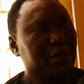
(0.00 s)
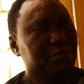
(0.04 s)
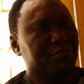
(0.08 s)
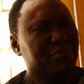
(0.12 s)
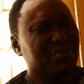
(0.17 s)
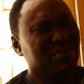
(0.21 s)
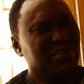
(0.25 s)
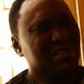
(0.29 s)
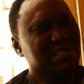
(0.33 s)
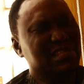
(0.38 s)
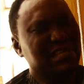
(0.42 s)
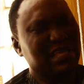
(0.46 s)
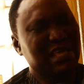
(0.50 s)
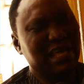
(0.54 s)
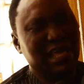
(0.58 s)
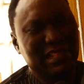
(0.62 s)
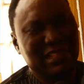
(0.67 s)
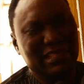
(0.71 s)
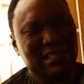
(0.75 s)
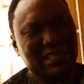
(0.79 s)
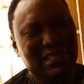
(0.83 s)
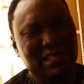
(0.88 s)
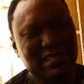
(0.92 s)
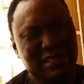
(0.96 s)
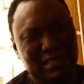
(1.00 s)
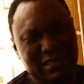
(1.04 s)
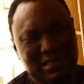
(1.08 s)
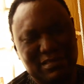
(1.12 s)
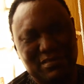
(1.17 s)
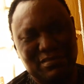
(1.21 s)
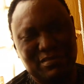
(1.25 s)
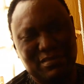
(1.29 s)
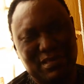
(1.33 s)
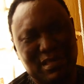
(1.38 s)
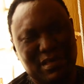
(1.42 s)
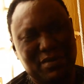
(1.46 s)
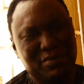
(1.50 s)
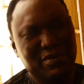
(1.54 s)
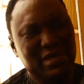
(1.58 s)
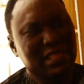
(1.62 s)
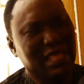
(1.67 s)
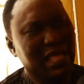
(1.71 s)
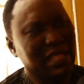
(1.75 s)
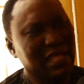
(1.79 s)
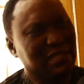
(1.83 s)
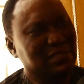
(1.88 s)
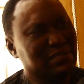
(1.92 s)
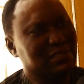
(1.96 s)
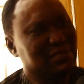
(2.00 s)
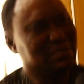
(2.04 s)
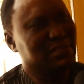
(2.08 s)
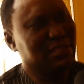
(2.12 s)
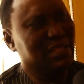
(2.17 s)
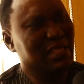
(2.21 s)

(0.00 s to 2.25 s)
periodically, we are aware that